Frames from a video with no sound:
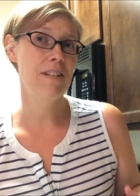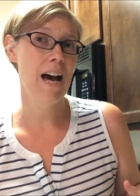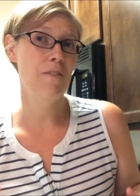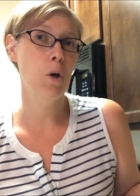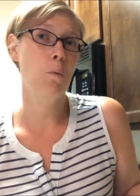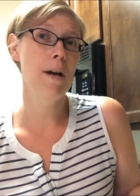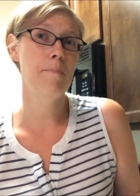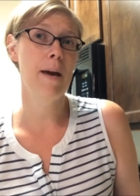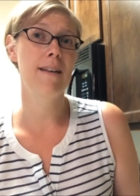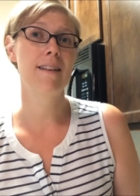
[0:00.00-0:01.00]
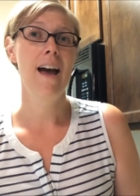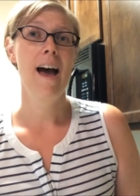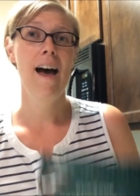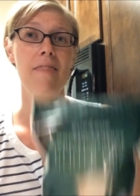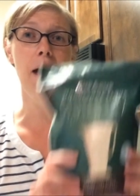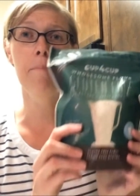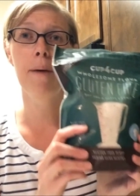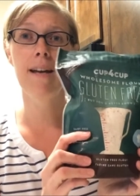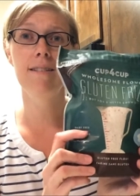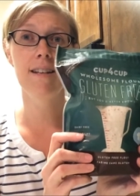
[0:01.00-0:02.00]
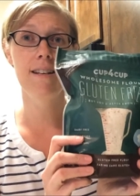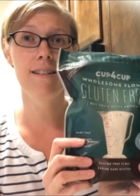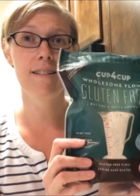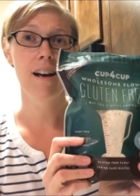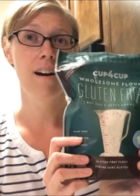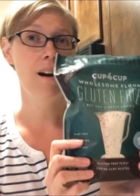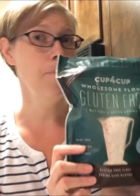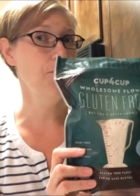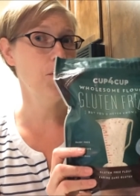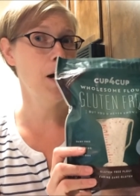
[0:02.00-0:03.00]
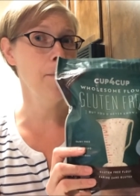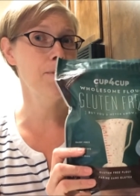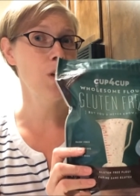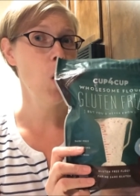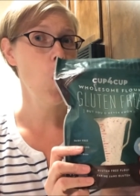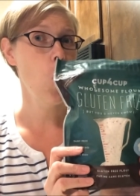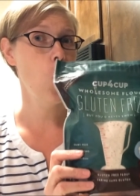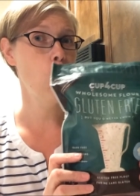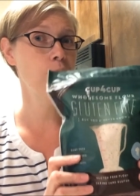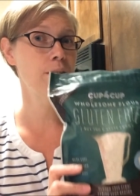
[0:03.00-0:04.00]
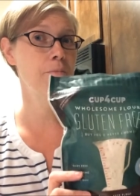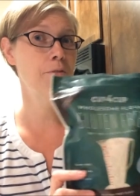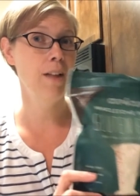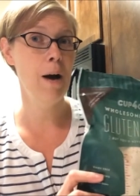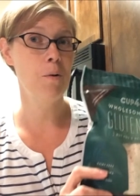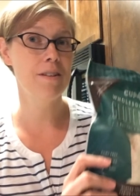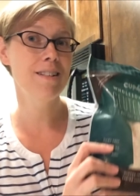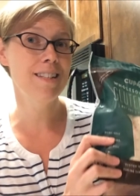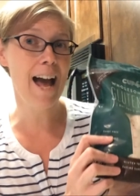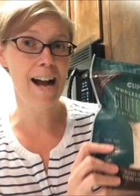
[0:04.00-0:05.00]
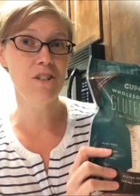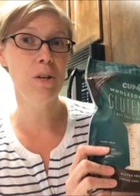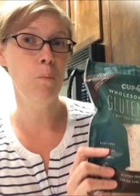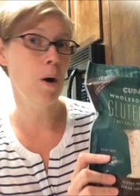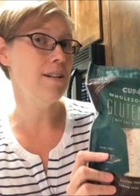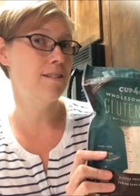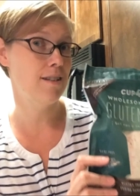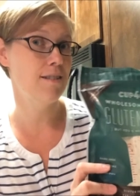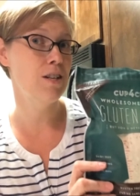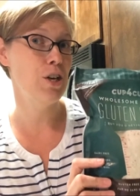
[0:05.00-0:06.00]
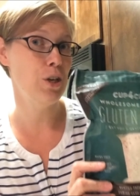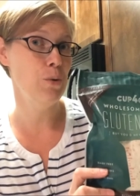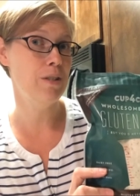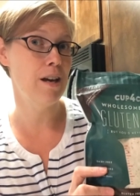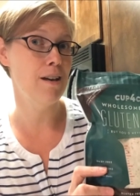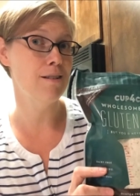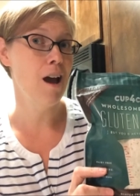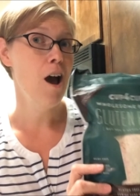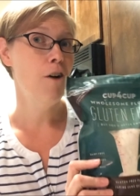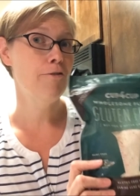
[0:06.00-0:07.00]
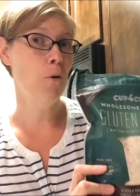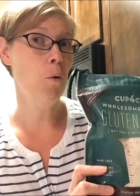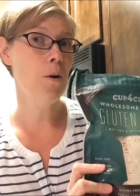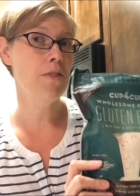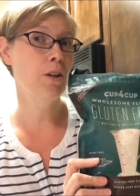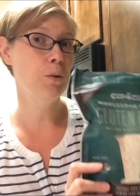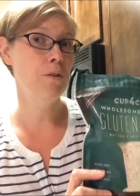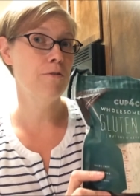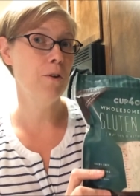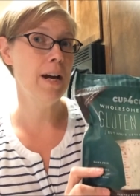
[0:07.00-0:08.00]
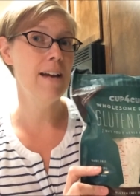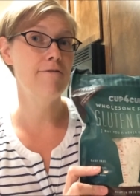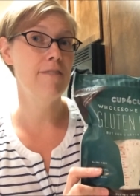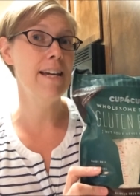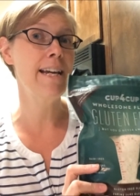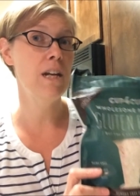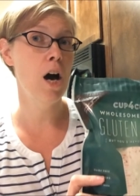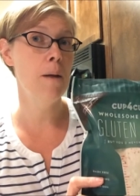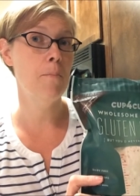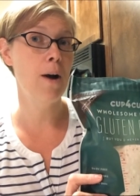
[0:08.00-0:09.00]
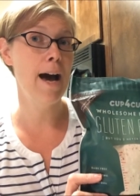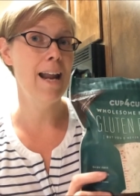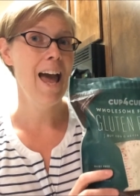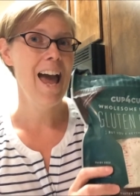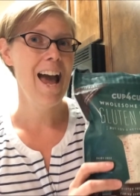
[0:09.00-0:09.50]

to have a great base, and that base is Cup for Cup's wholesome flour. This is actually what Disney uses for the gluten-free and vegan naan bread,